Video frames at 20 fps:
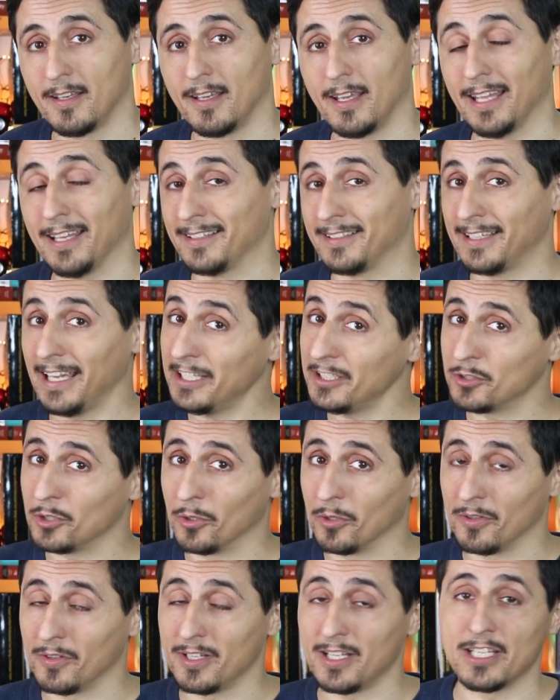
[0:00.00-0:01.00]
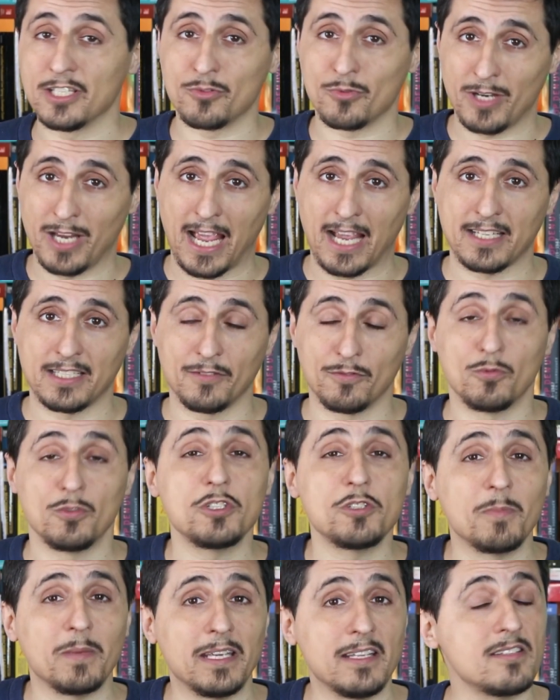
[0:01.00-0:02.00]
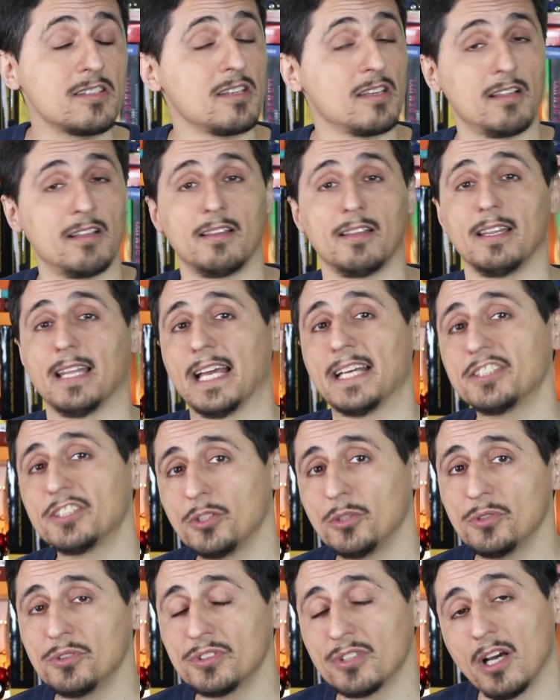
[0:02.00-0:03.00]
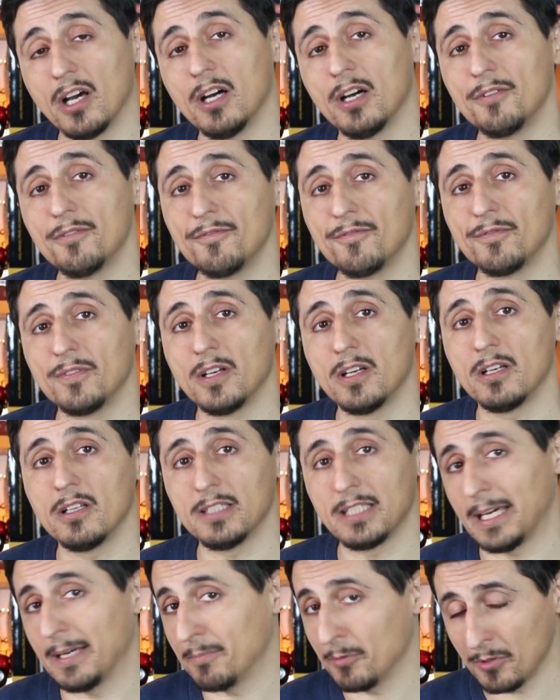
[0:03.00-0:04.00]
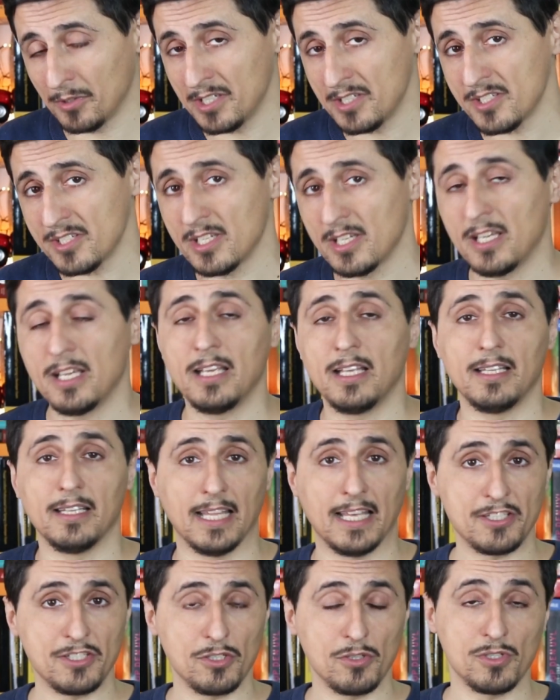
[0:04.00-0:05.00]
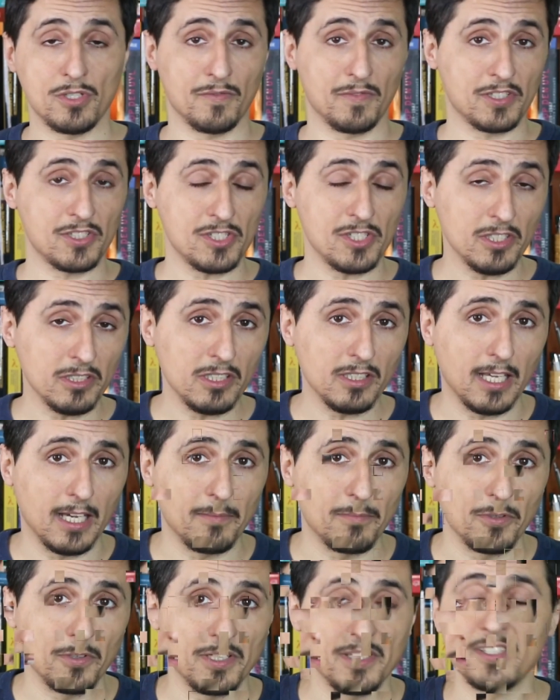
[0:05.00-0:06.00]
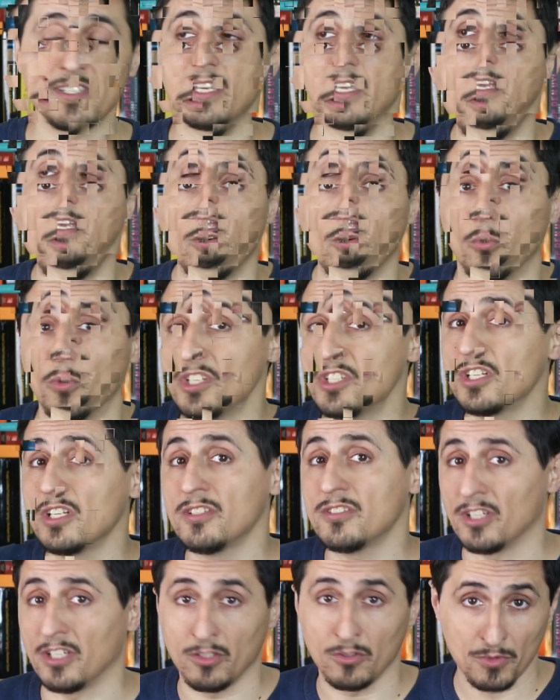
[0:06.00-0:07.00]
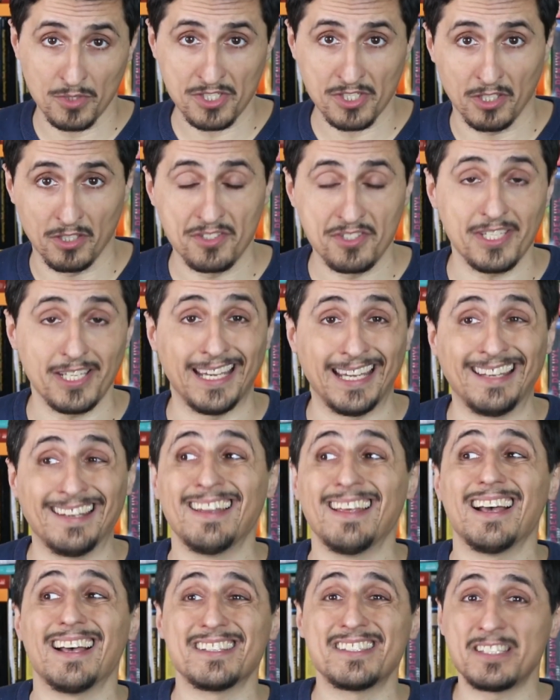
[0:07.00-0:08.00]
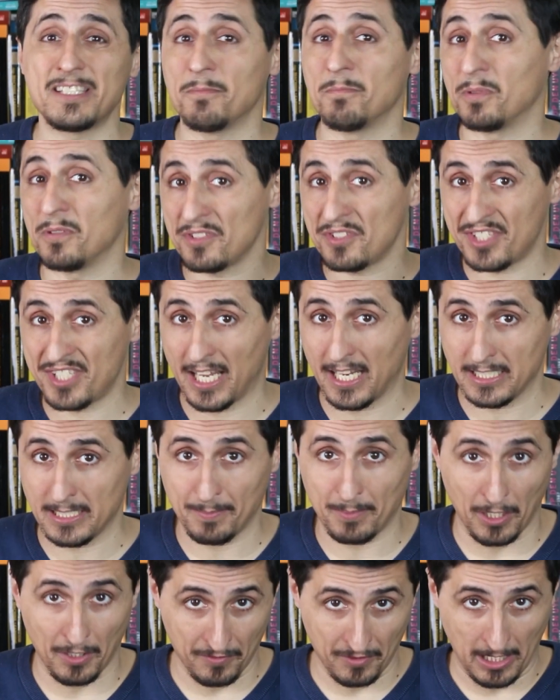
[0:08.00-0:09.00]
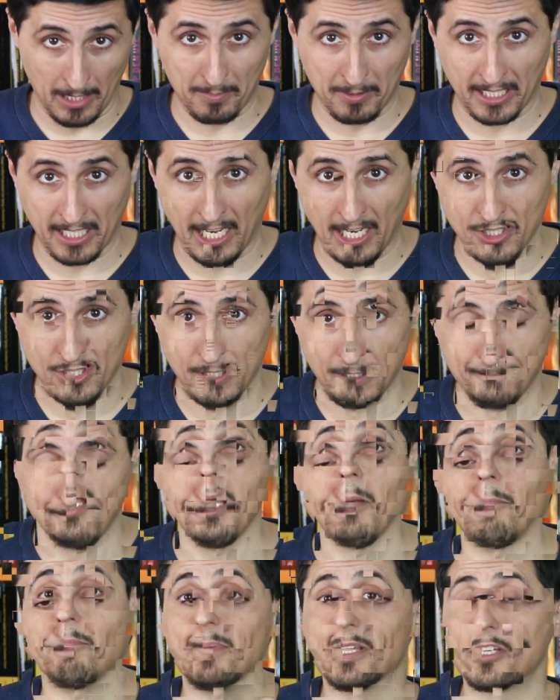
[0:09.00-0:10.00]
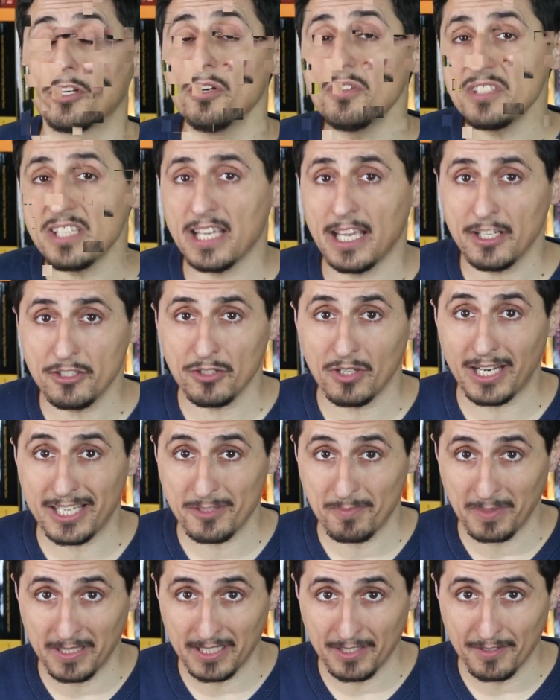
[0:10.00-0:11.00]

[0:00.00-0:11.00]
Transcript: In Ktor is reactive, which means less use of libraries, less use of external libraries, which in turn results in a simple setup of an application. Because Ktor has been